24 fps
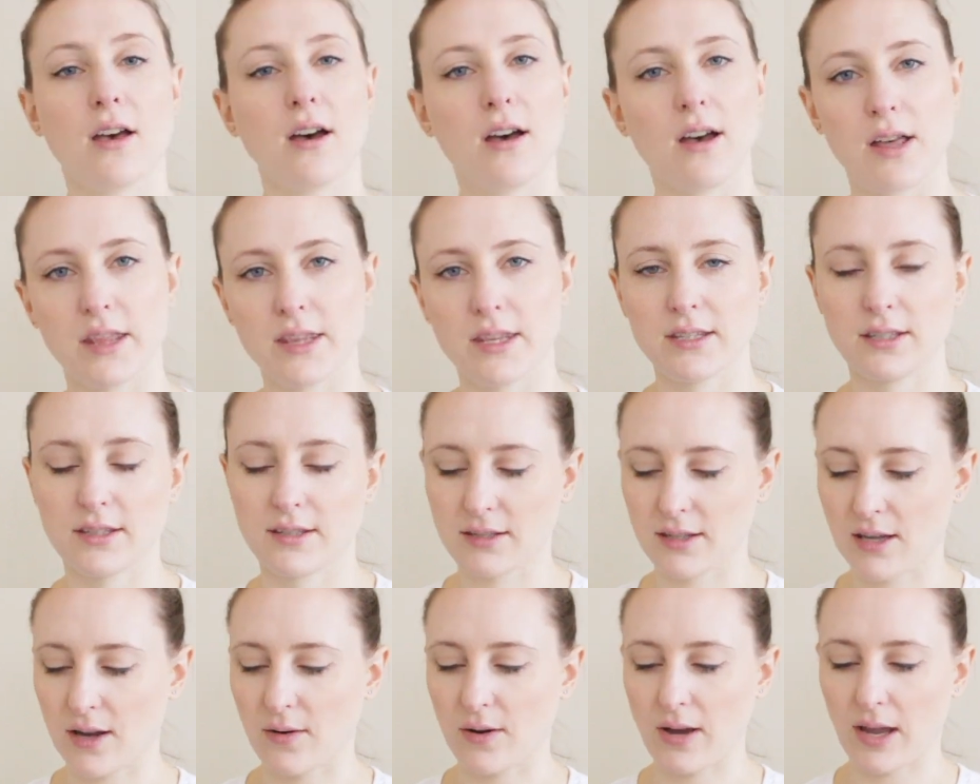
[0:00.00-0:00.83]
oh, this
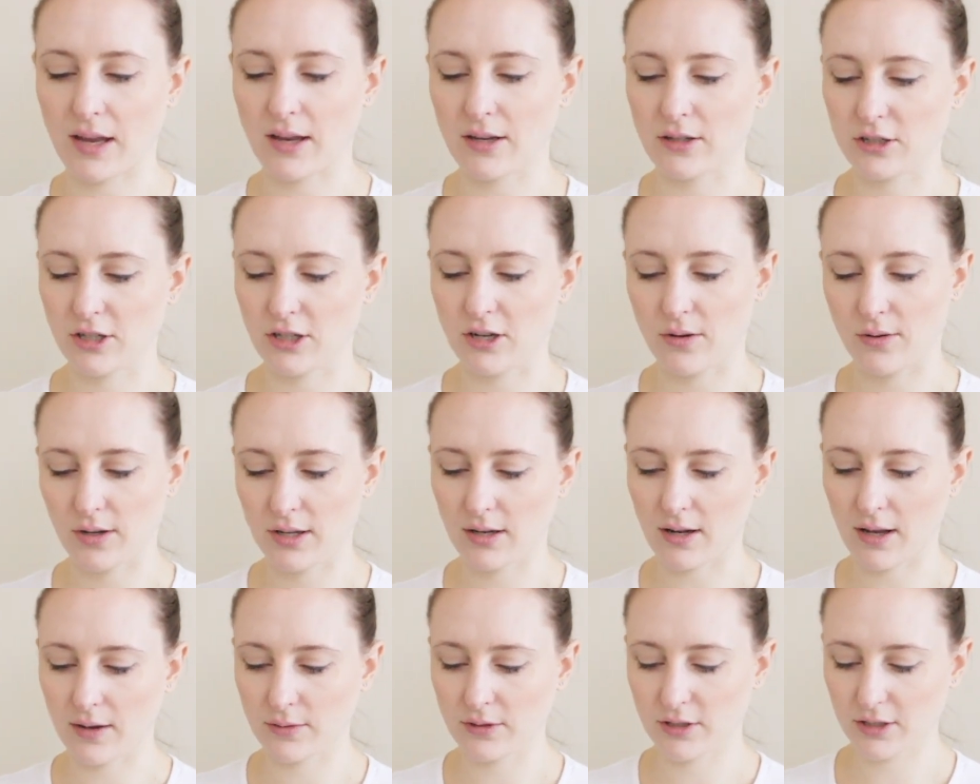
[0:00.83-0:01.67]
is how I can show
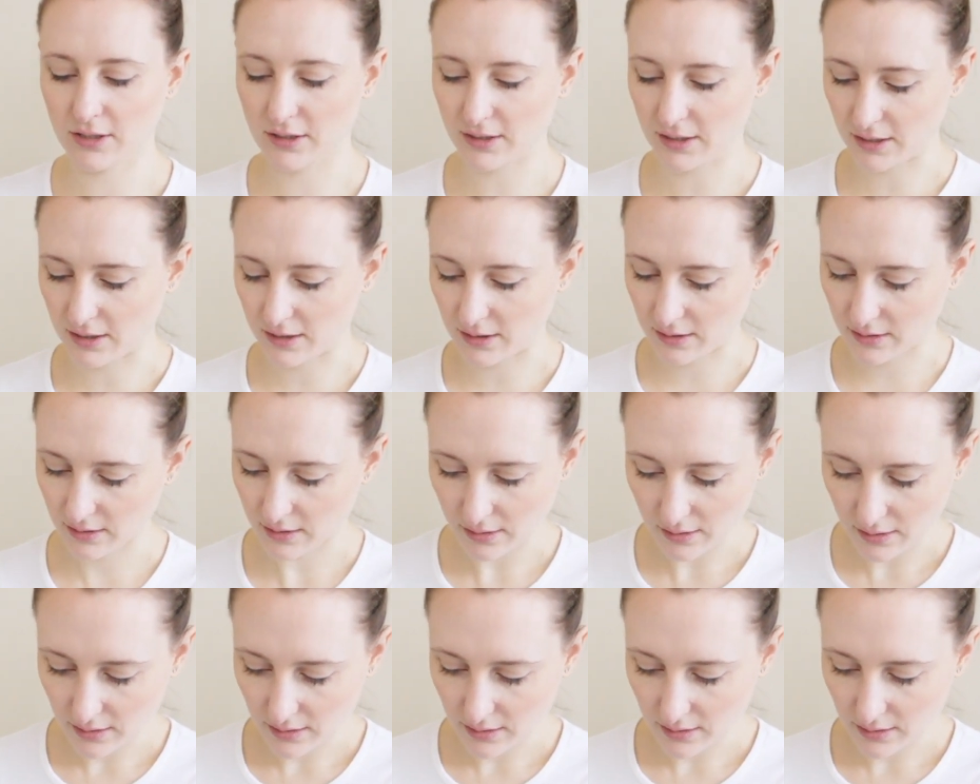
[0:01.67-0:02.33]
it. I was just gonna